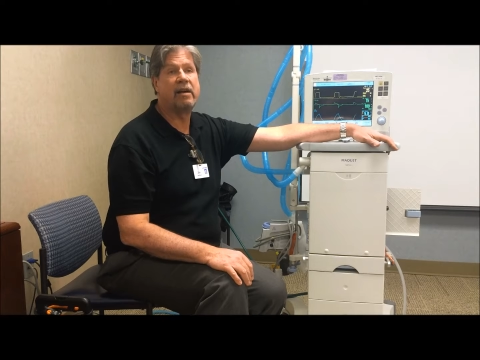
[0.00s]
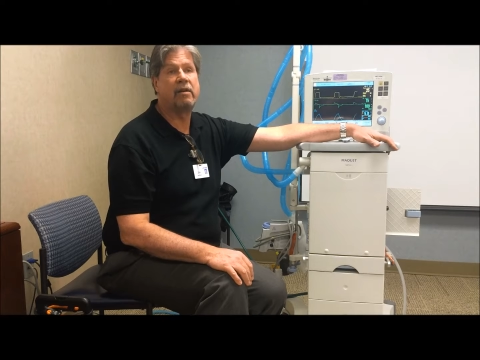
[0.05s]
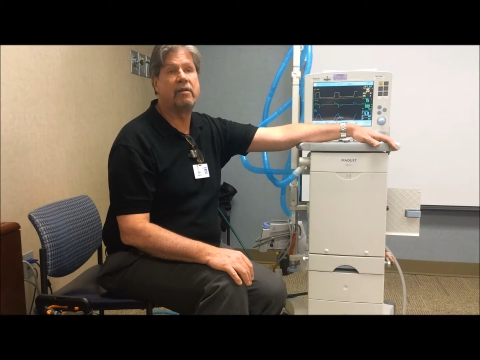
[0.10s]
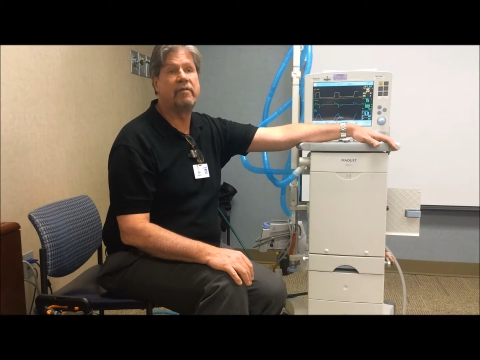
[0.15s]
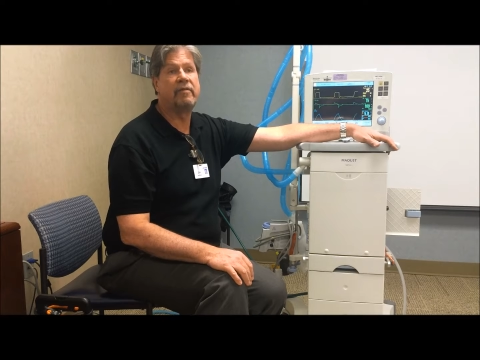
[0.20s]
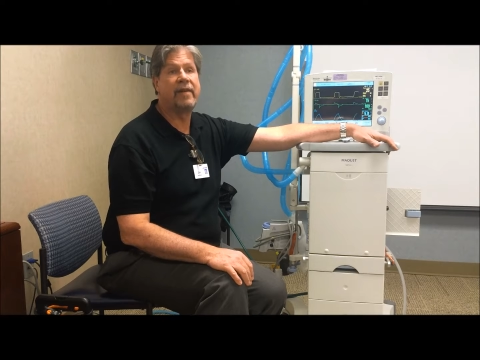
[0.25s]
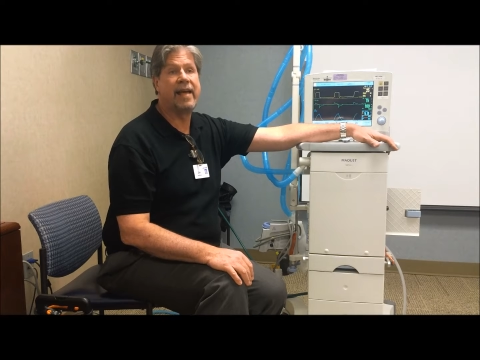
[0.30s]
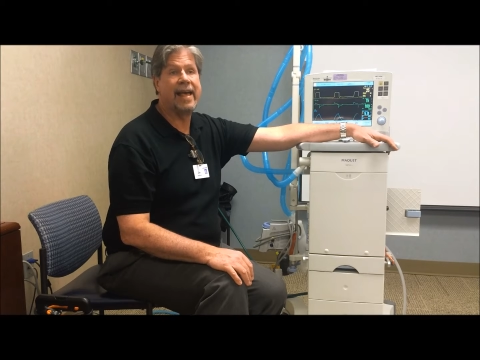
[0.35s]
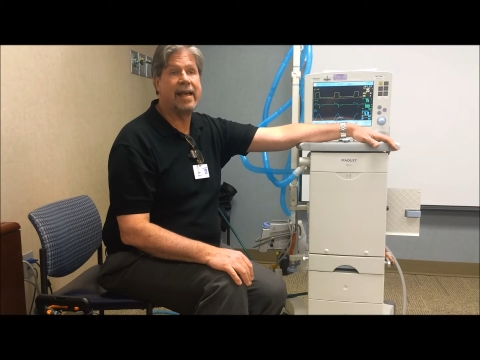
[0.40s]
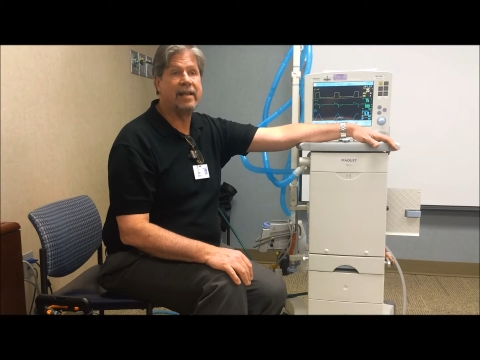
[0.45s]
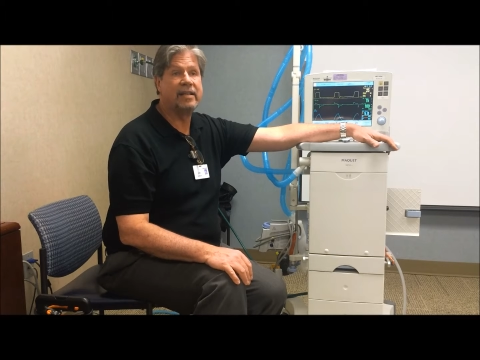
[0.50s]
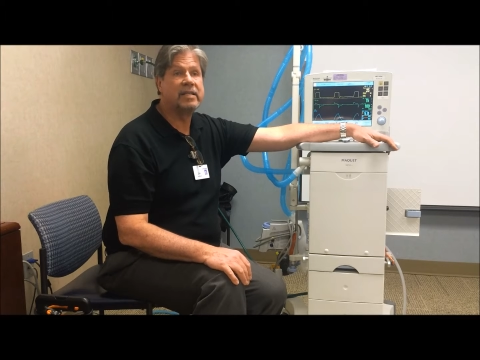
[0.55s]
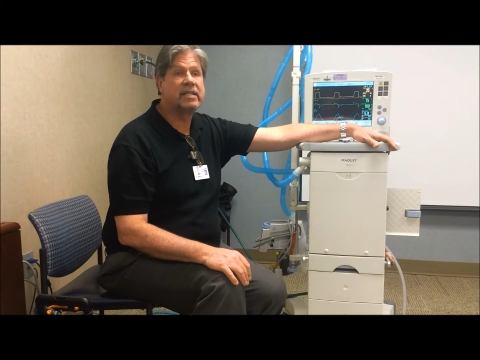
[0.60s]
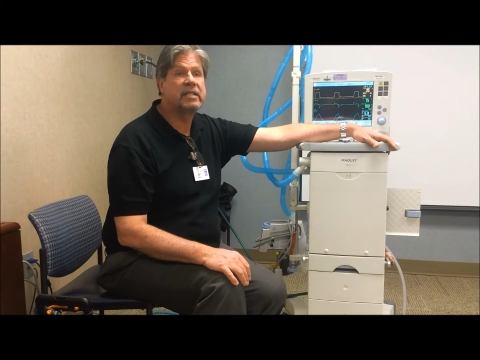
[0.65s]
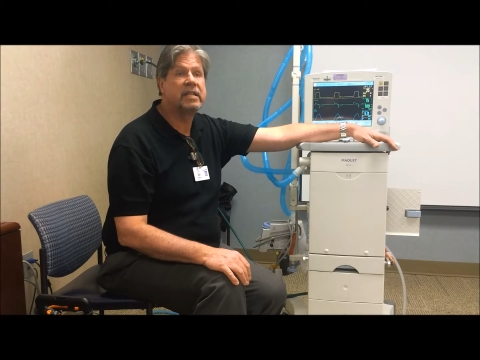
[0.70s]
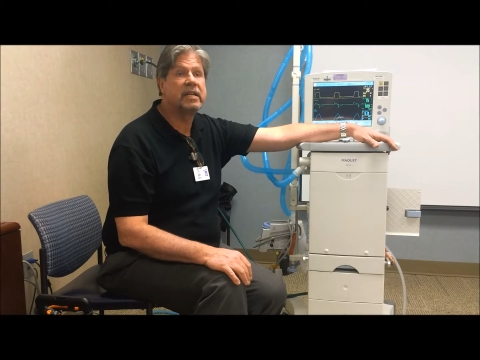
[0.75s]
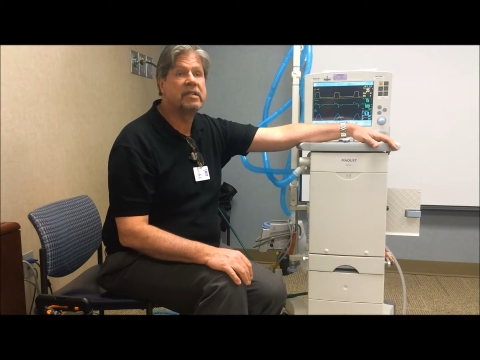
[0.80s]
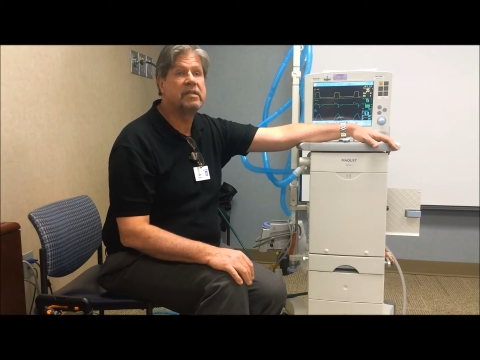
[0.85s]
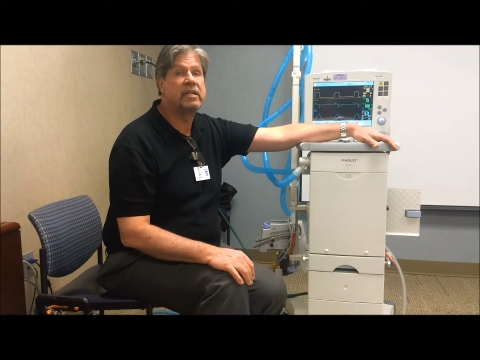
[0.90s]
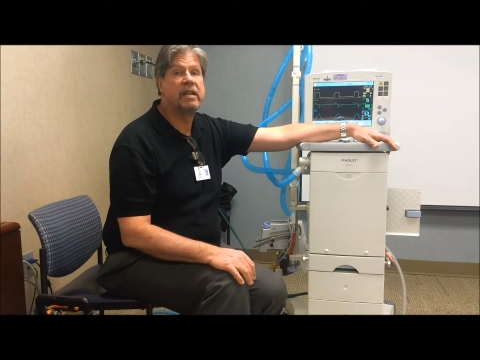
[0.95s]
of
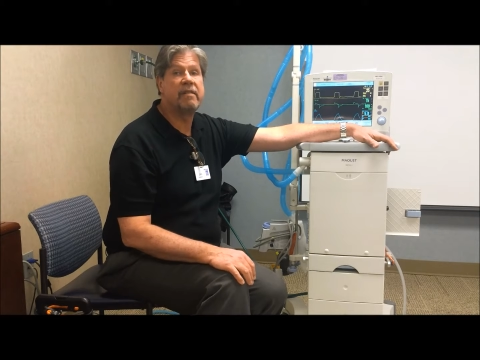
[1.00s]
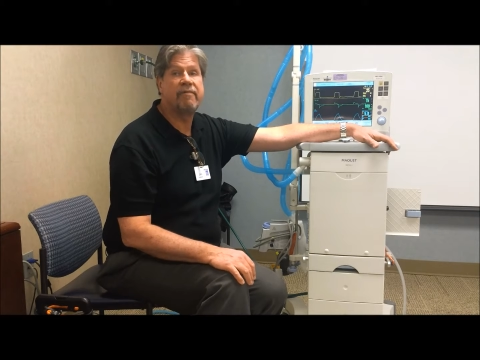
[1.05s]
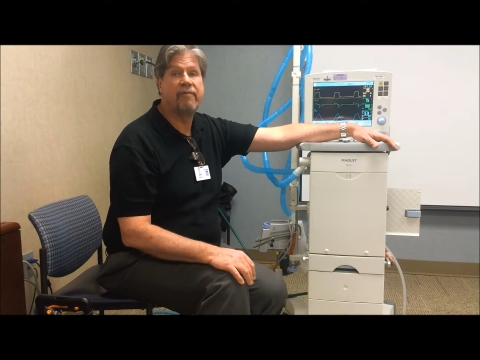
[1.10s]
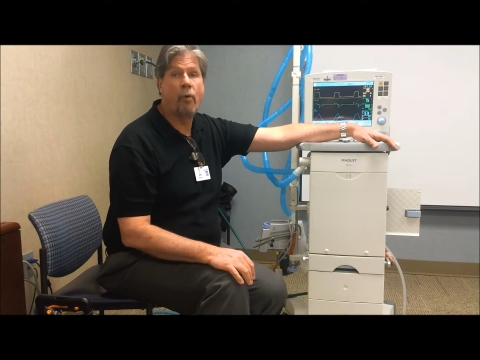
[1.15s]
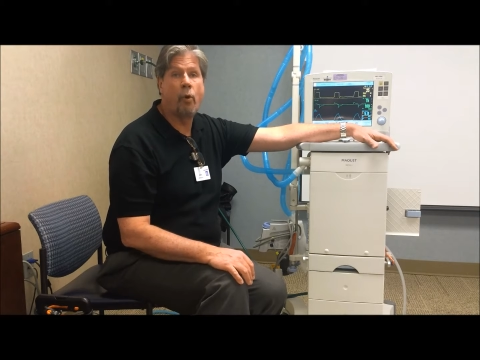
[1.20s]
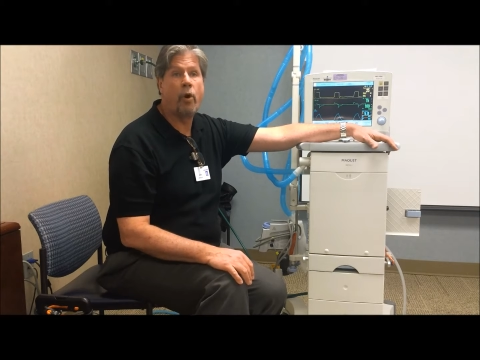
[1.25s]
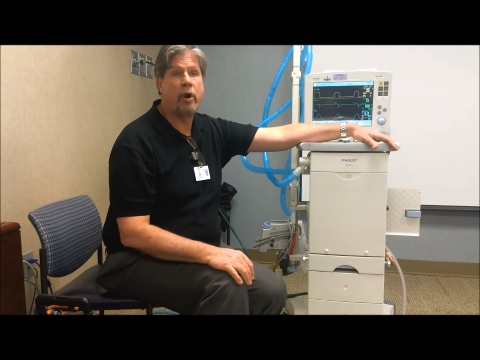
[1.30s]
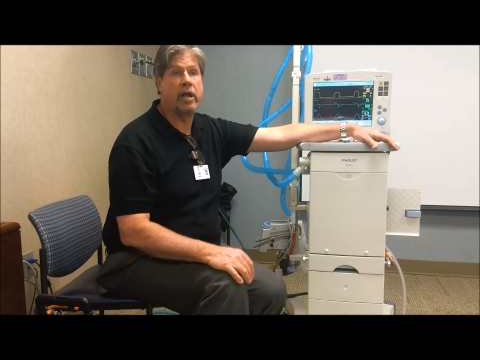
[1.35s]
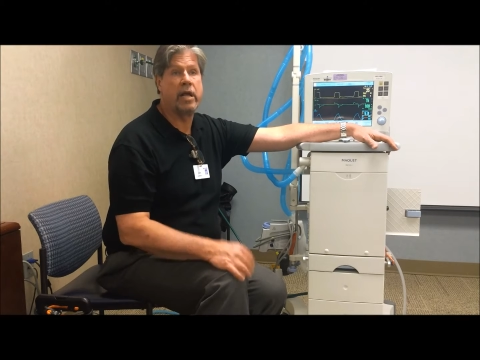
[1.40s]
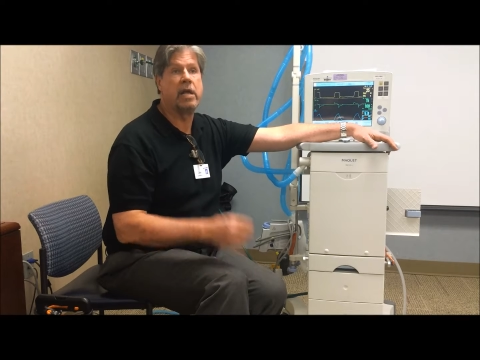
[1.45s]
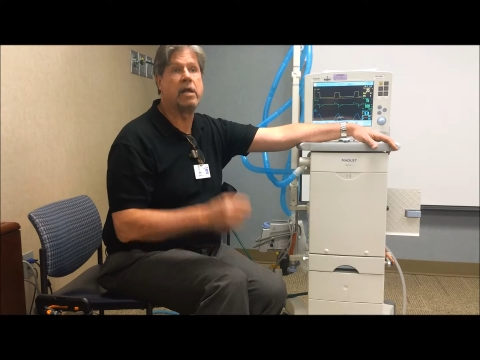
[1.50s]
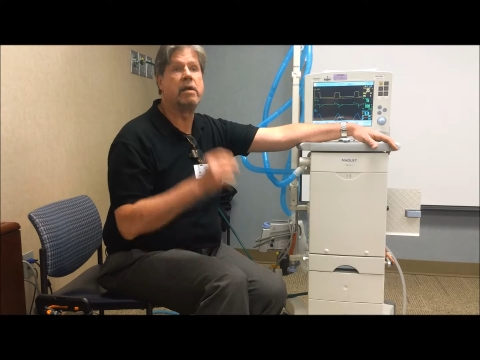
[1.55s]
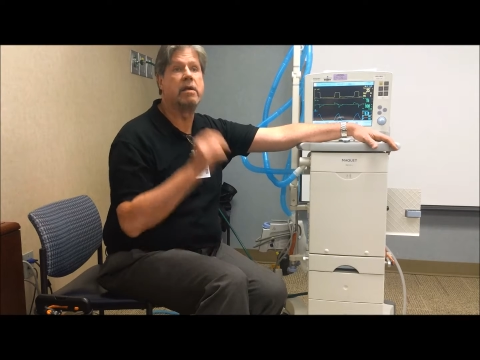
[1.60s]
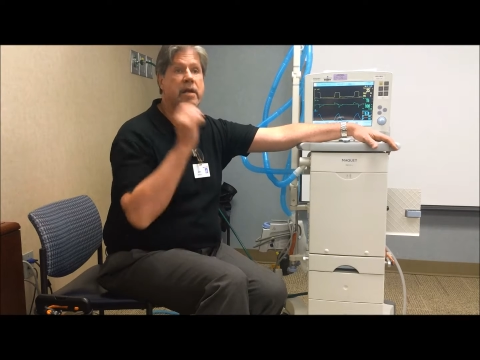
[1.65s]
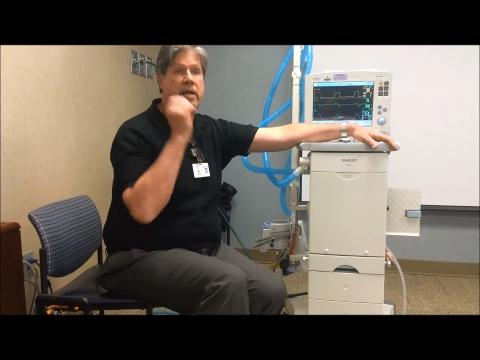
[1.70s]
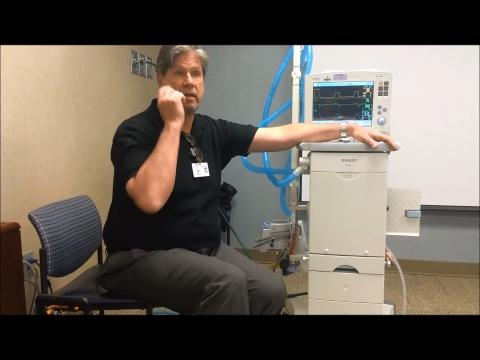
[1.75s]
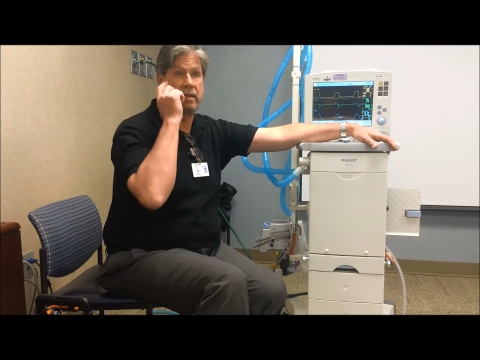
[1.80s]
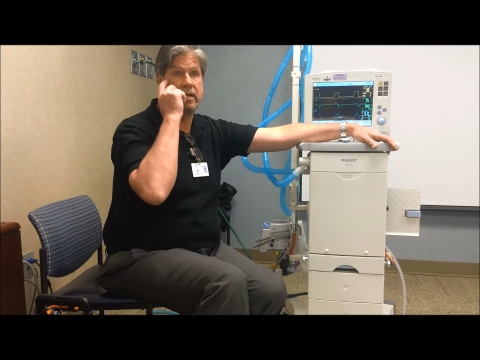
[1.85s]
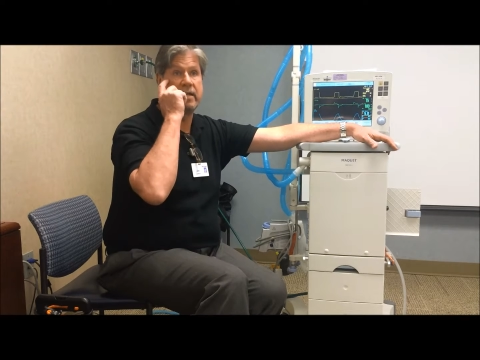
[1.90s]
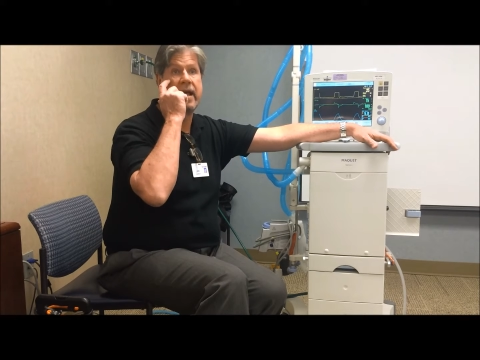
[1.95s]
60-40
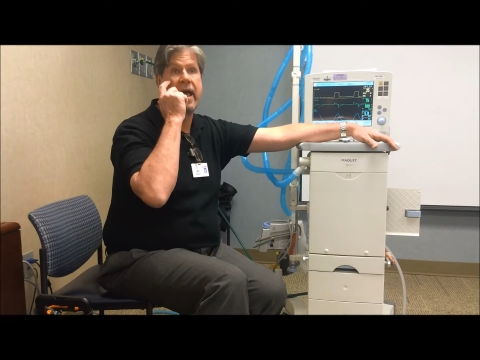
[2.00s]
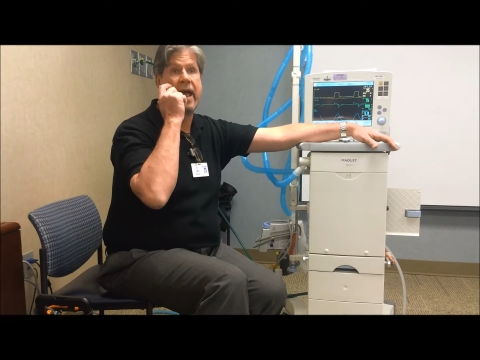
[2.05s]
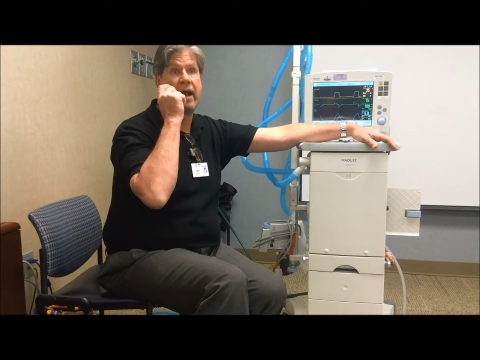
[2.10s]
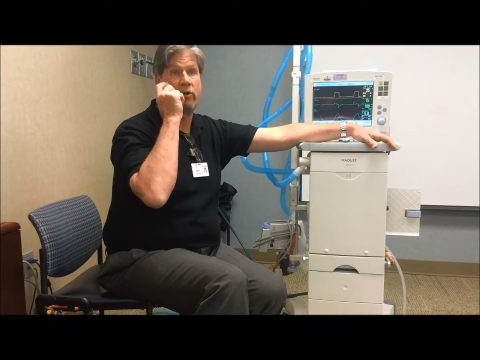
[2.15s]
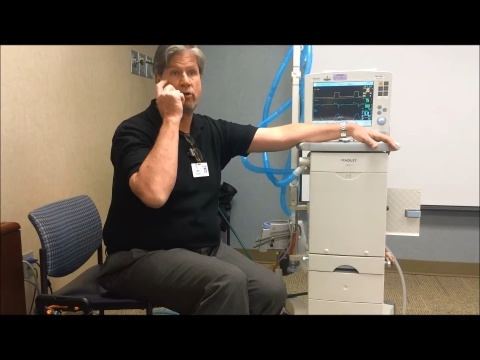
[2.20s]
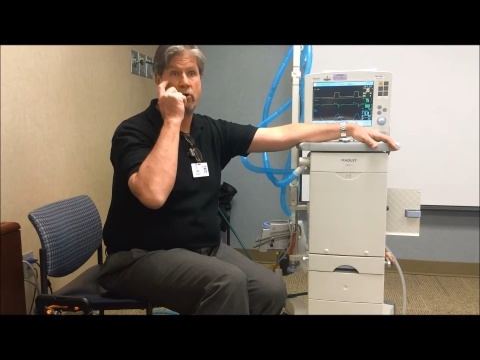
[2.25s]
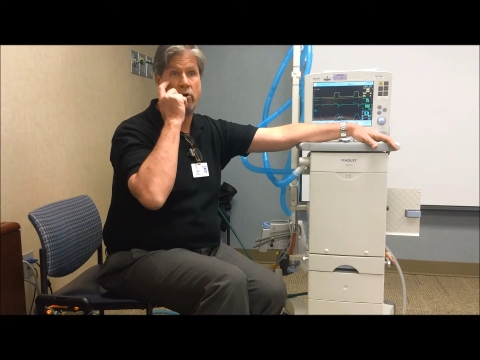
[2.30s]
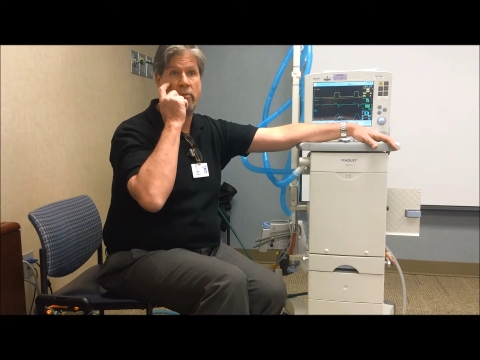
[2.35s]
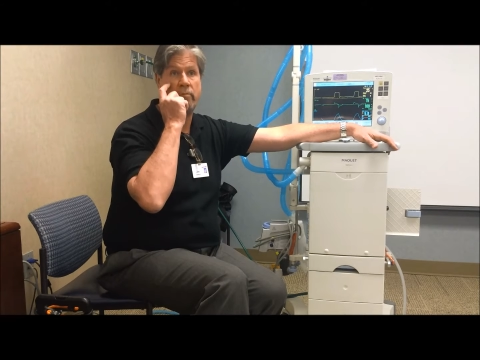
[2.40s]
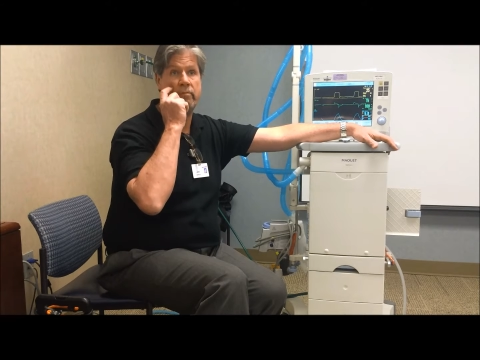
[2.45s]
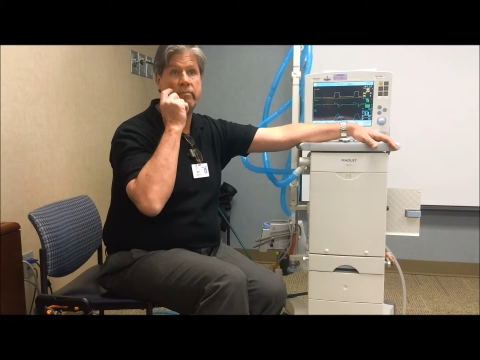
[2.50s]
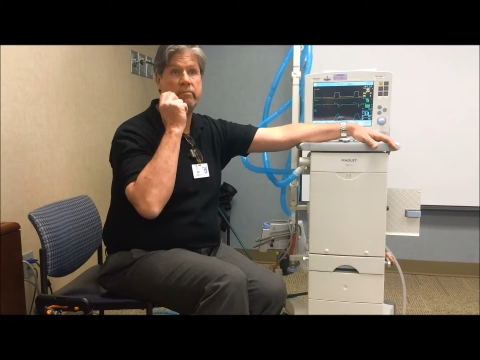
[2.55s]
in the tank room?